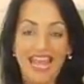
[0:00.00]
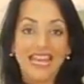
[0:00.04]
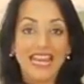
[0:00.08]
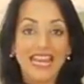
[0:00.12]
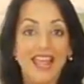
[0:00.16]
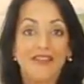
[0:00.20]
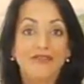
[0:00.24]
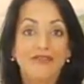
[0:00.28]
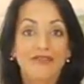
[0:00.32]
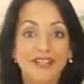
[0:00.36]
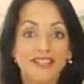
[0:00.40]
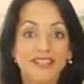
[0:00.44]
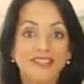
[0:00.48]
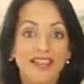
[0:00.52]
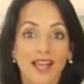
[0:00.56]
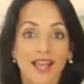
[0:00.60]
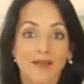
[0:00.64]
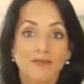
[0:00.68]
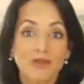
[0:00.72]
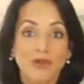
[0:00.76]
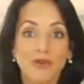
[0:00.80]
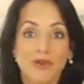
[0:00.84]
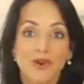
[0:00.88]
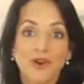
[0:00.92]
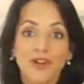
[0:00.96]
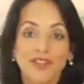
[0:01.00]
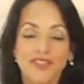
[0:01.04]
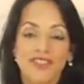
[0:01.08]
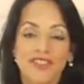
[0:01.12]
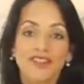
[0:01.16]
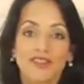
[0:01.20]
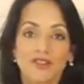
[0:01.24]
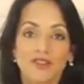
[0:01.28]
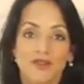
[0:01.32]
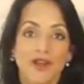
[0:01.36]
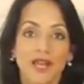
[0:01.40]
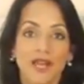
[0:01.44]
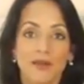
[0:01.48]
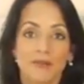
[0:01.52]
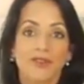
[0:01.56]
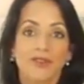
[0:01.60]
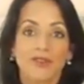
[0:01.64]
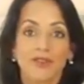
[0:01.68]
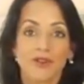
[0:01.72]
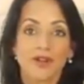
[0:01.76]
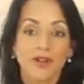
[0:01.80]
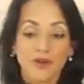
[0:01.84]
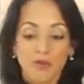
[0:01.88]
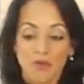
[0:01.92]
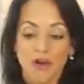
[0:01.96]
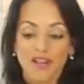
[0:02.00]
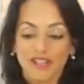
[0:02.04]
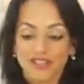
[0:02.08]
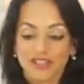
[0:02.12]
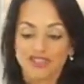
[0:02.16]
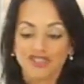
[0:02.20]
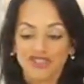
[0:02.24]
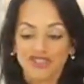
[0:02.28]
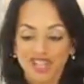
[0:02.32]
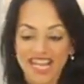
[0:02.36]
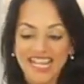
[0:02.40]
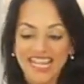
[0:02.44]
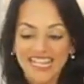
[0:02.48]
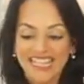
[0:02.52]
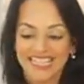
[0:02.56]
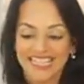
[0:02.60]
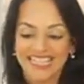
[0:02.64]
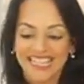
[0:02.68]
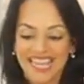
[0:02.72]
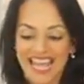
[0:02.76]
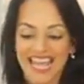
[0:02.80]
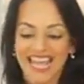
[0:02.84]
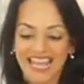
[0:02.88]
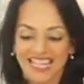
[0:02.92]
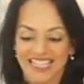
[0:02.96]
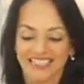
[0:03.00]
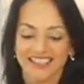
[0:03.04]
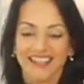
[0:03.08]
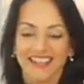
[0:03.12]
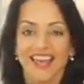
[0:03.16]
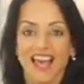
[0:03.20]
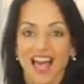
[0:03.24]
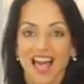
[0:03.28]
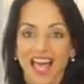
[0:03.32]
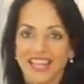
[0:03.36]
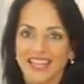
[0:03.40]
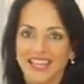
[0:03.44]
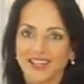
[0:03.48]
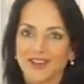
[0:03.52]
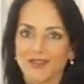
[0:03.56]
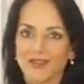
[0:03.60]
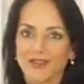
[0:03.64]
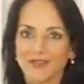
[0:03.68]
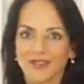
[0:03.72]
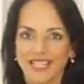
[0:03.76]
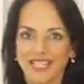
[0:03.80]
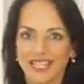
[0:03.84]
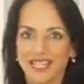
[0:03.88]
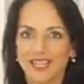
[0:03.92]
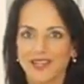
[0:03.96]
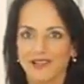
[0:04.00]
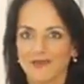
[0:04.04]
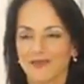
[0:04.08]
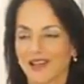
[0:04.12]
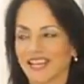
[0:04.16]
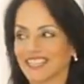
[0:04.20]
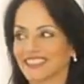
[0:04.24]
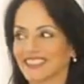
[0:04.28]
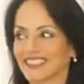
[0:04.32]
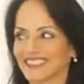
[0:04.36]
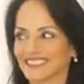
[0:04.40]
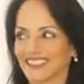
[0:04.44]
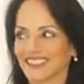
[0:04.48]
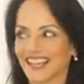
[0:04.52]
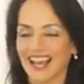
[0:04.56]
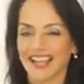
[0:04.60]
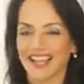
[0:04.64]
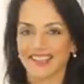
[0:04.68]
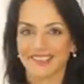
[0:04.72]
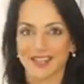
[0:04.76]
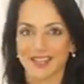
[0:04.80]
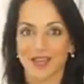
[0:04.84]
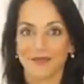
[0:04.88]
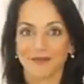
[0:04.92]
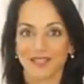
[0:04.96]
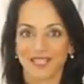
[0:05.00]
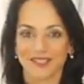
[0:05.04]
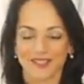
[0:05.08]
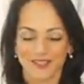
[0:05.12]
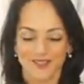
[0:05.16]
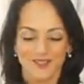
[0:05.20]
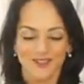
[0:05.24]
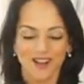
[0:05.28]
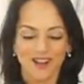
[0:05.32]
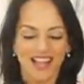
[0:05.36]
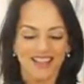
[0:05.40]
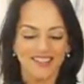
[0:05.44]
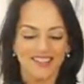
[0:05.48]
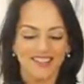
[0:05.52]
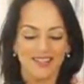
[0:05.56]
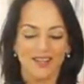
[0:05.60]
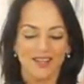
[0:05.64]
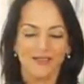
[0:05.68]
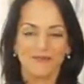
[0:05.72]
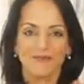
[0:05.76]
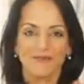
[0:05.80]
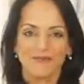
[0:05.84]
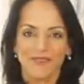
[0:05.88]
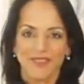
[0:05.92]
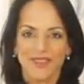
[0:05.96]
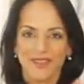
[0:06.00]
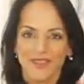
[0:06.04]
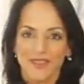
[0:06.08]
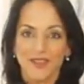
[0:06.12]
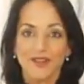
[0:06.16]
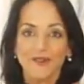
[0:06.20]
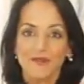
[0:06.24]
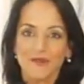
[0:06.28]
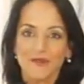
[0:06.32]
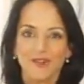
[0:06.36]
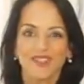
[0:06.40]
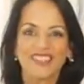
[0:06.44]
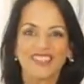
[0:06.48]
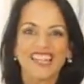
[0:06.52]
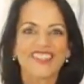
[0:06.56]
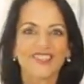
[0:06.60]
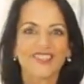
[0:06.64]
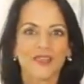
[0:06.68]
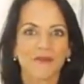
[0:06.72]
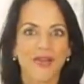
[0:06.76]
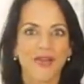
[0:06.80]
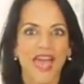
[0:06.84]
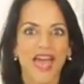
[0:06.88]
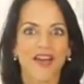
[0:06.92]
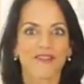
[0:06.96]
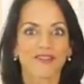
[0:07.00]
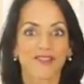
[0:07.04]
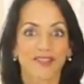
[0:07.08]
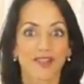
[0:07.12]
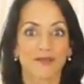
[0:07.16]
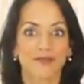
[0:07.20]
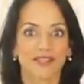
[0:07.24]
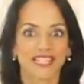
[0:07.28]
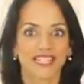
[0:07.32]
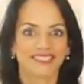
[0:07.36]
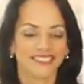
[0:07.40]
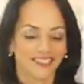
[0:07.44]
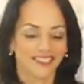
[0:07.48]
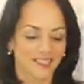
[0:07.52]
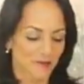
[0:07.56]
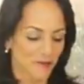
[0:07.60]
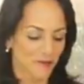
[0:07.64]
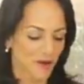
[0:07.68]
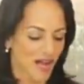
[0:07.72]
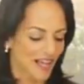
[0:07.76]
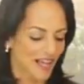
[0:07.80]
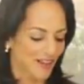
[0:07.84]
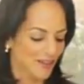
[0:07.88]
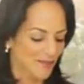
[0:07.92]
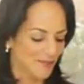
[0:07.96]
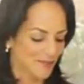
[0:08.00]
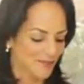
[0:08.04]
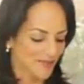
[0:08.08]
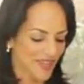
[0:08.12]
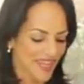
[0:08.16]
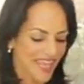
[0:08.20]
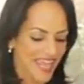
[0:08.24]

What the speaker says: And every time you cook these crepes, you're gonna wanna shake it again. I can already hear my little guys coming to try some. We'll let them have some in a little while.